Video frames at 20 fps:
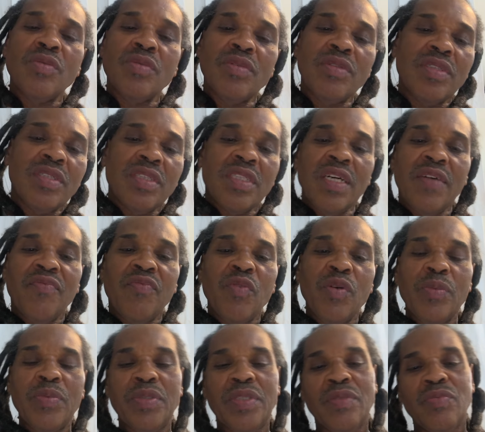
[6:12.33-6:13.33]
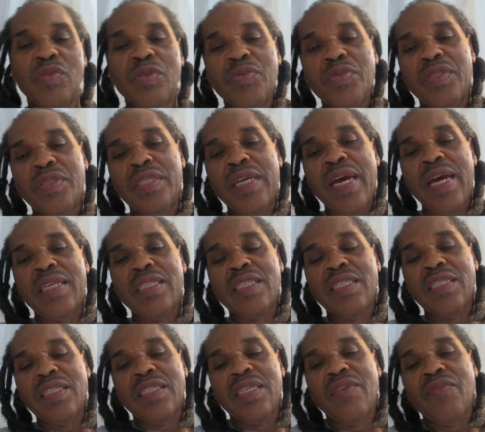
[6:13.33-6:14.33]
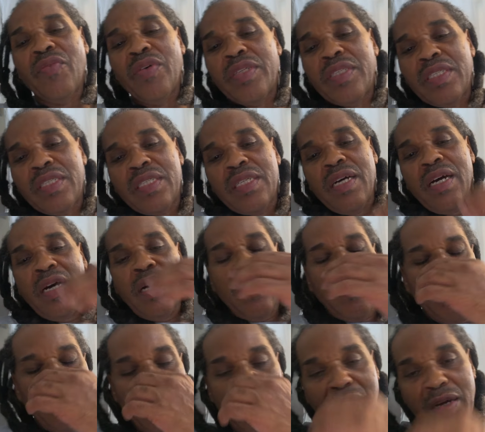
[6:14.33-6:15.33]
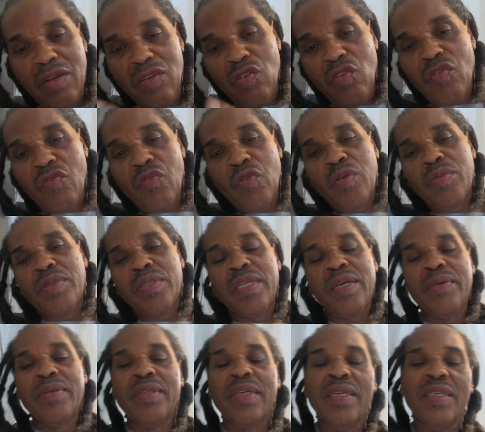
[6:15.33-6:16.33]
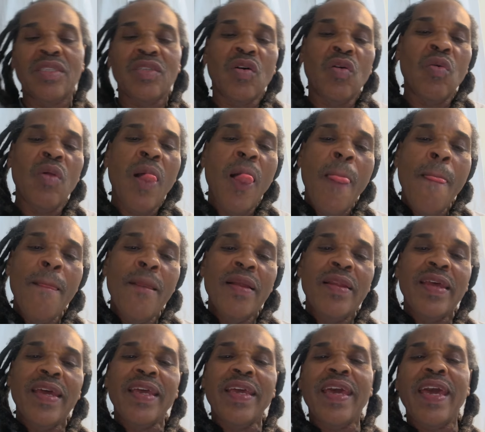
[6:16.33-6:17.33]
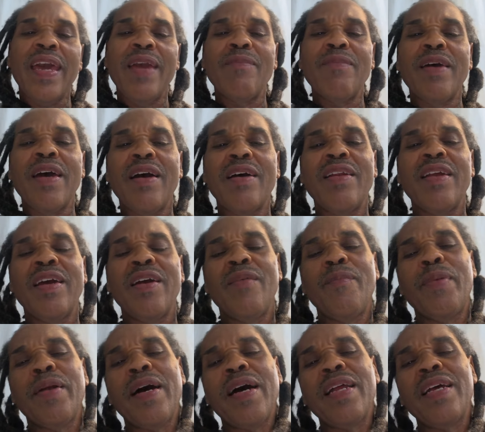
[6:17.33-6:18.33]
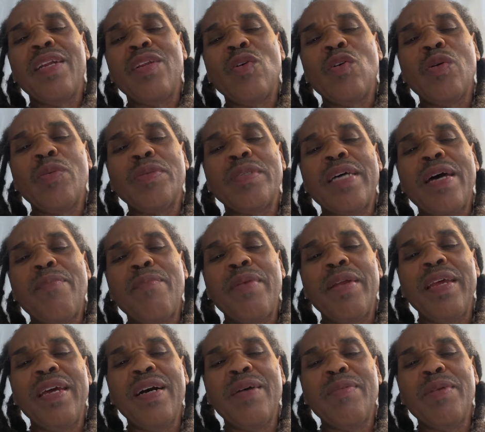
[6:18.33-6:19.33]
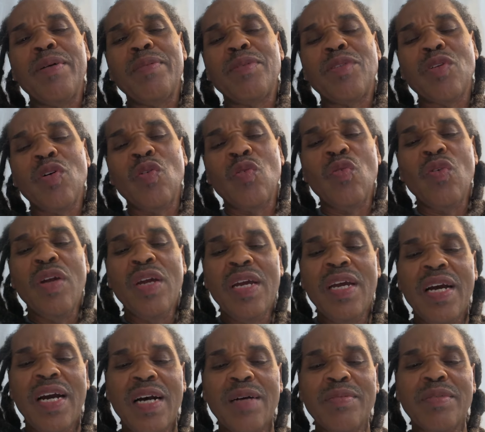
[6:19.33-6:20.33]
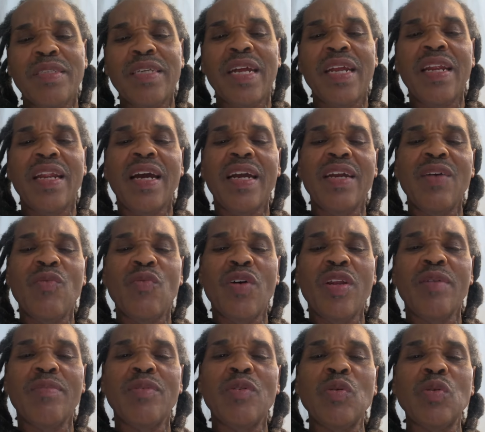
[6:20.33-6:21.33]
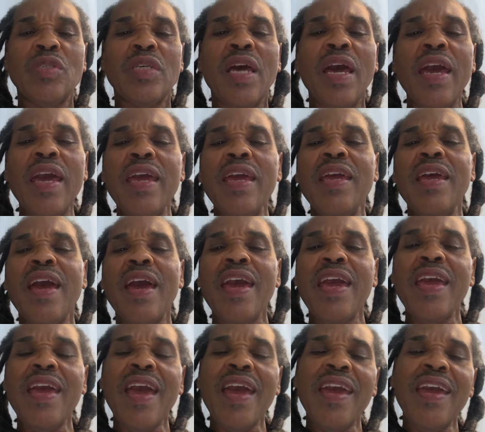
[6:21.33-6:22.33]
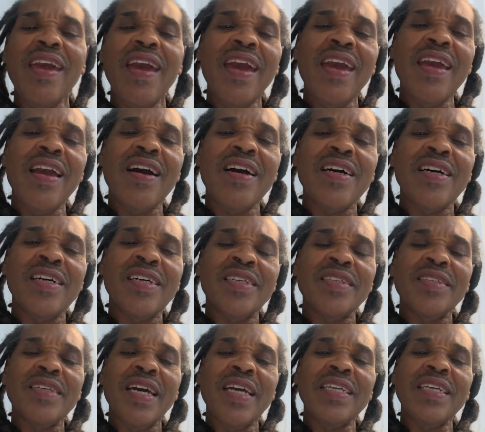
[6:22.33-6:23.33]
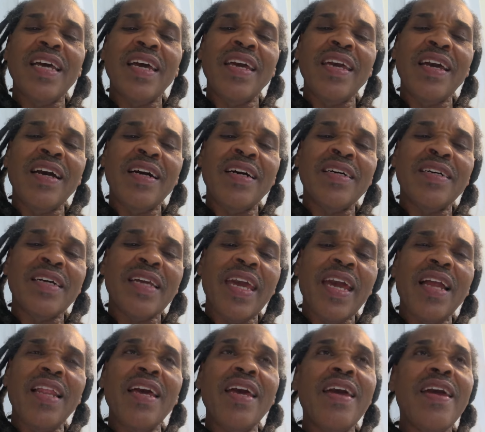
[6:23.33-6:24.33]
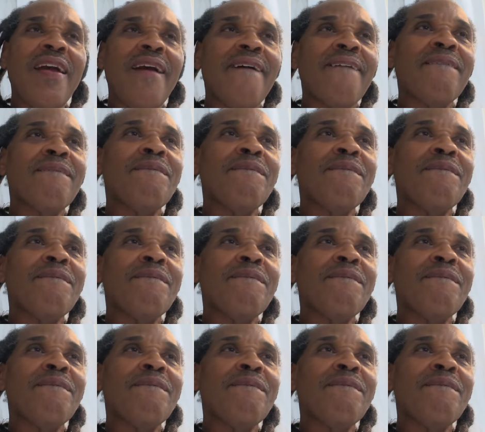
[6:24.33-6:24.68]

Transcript: stuff we was we was dancing and stuff with the uh, uh, uniforms and everything. So they came down there, but I didn't know it was that many of them. So I'm standing out here. One of them do say, "Hey, hey, hey, hey, uh, hey, hey, uh, Callahan,